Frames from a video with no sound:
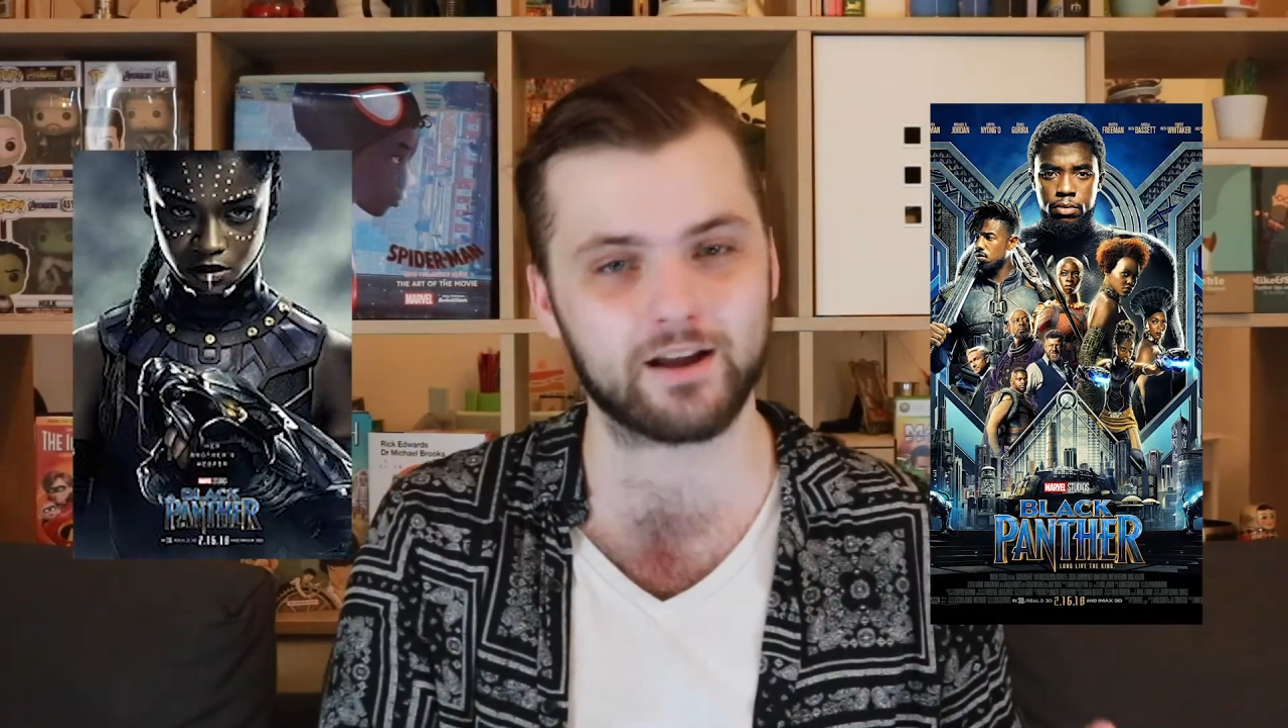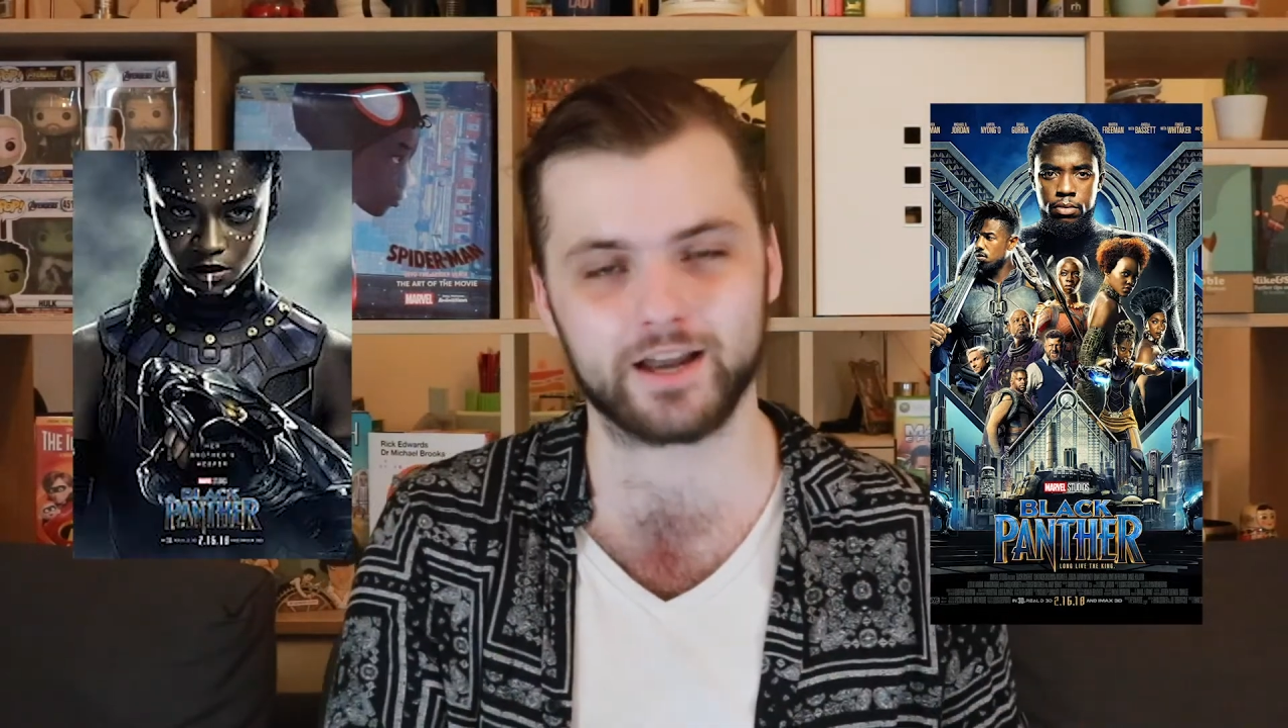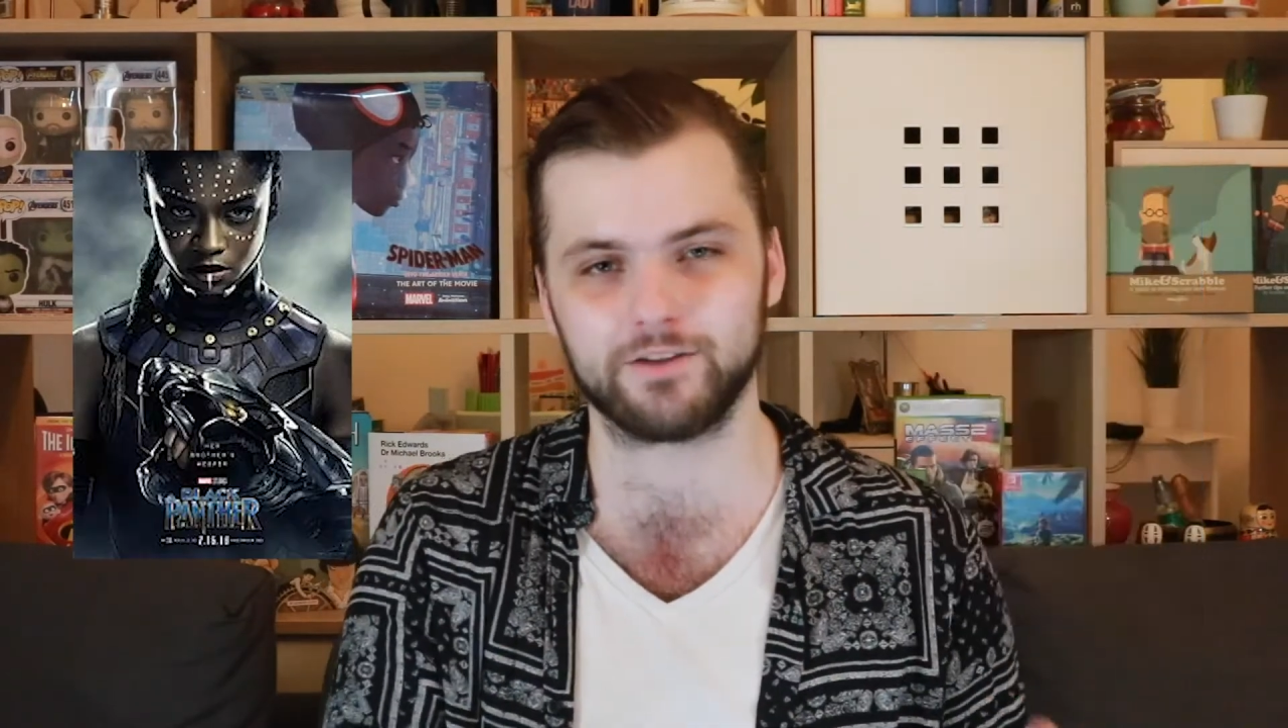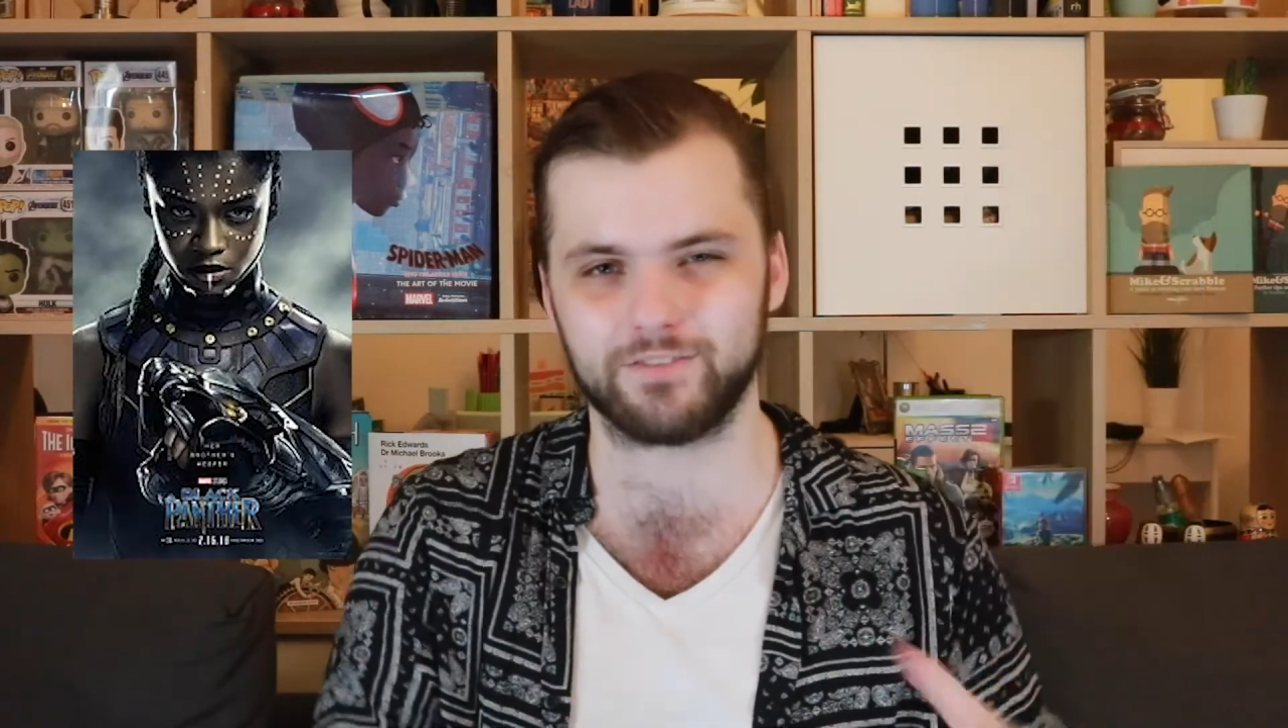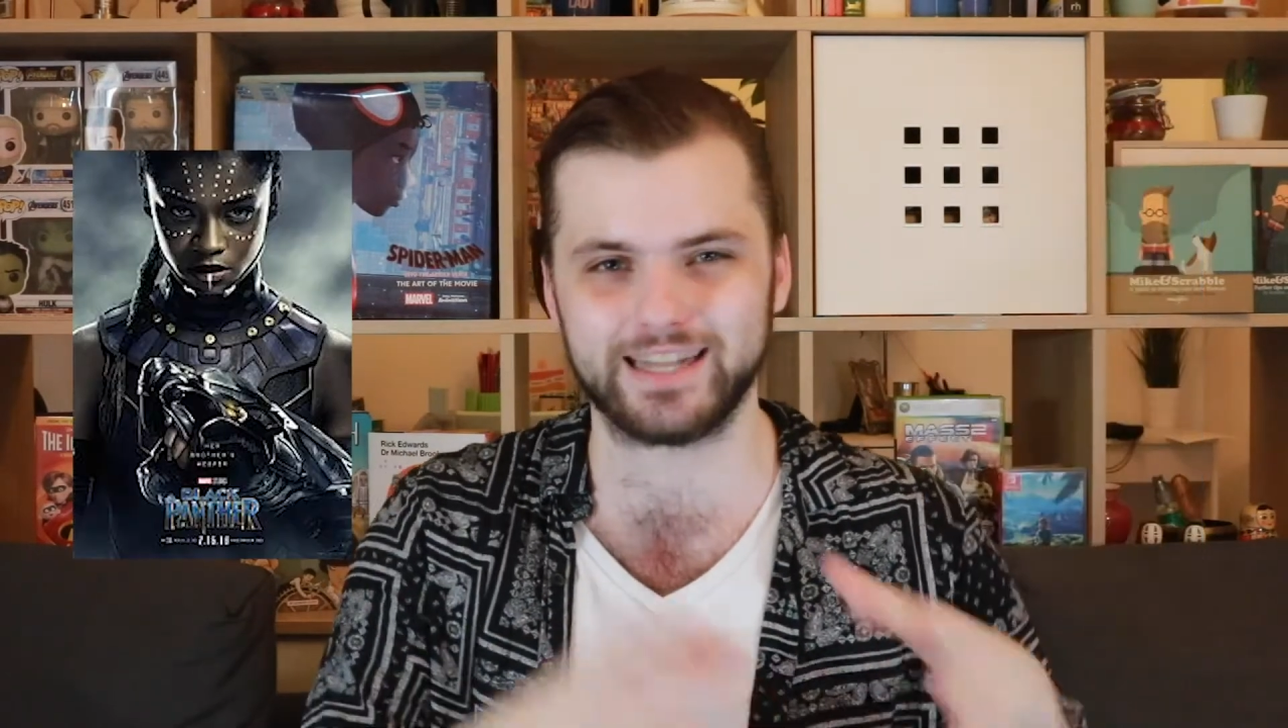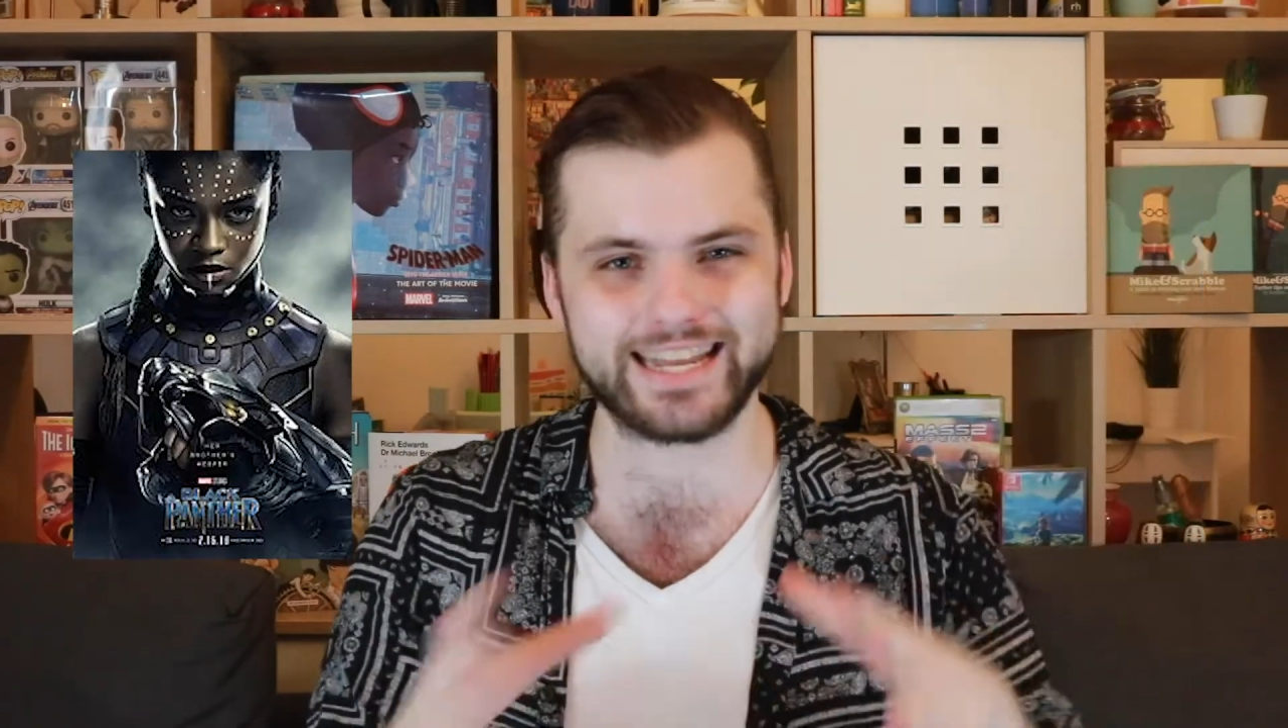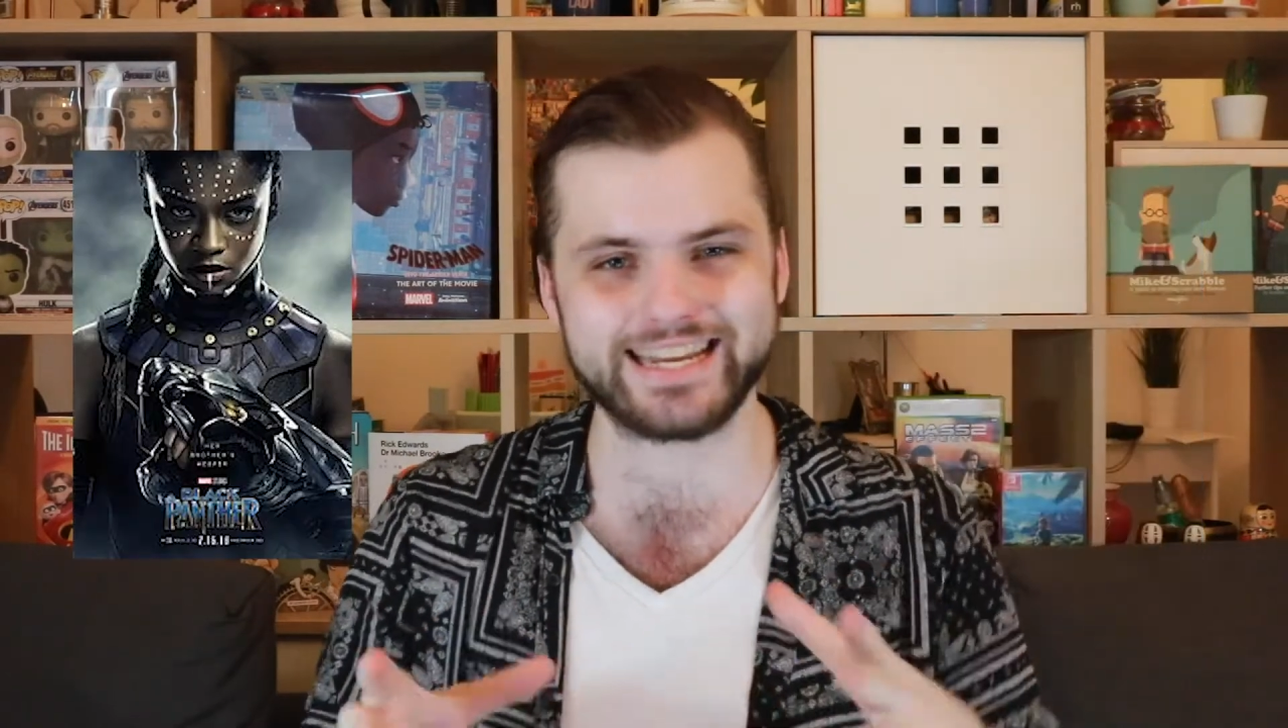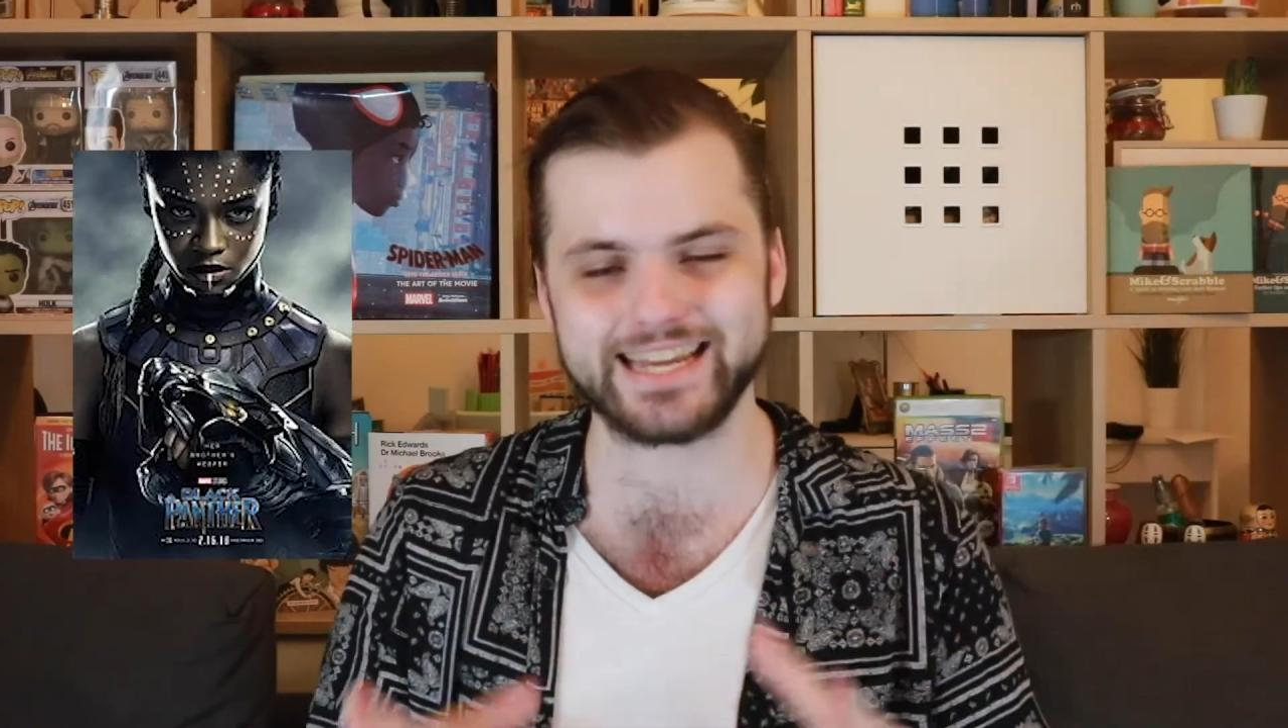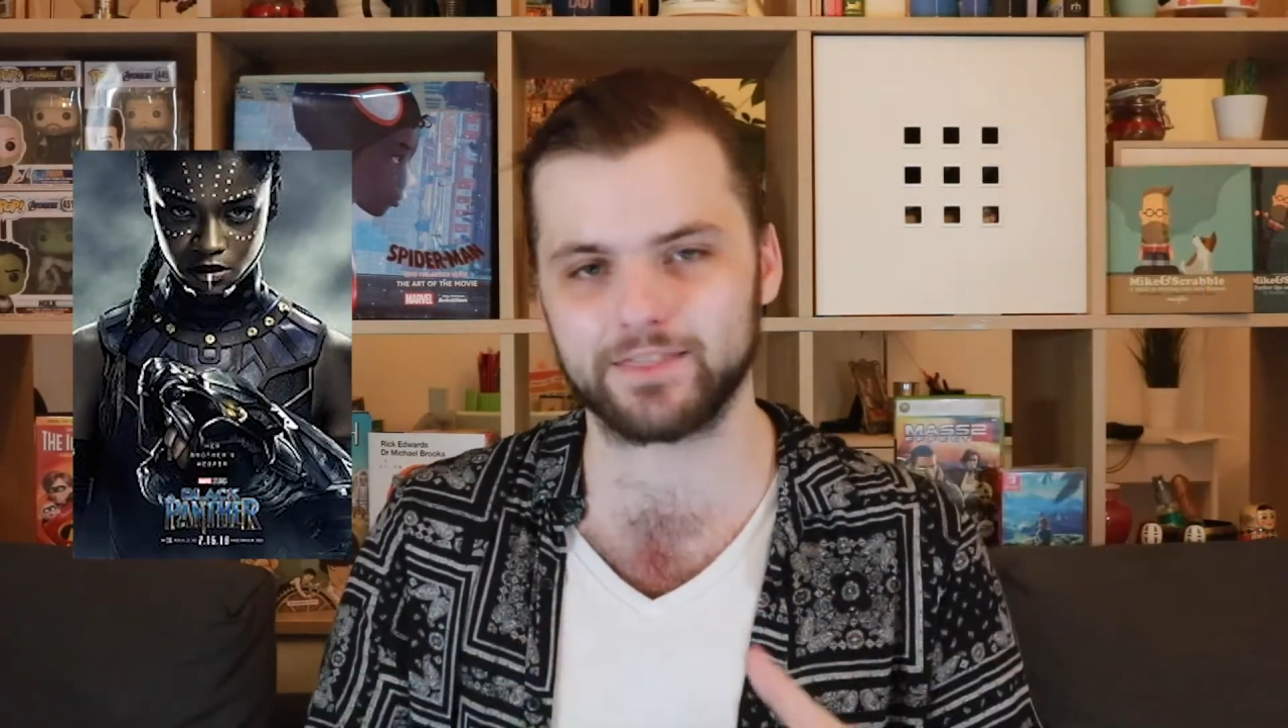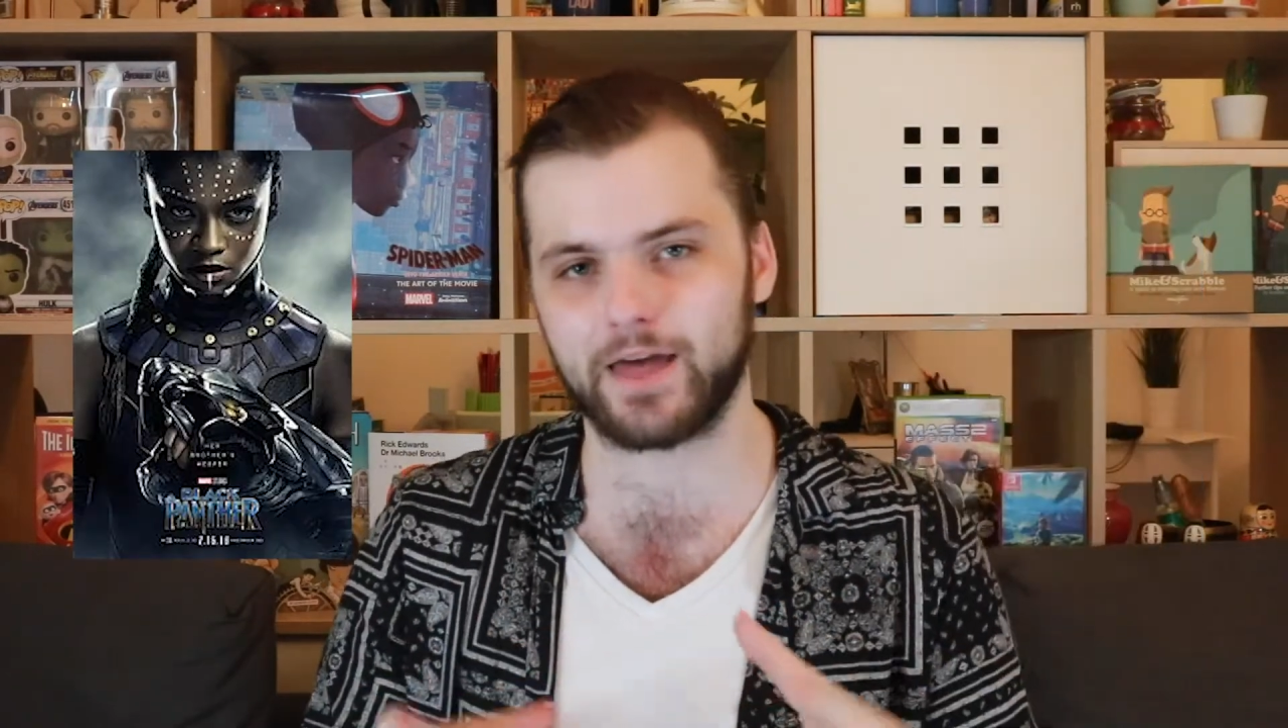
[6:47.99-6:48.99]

kind of leading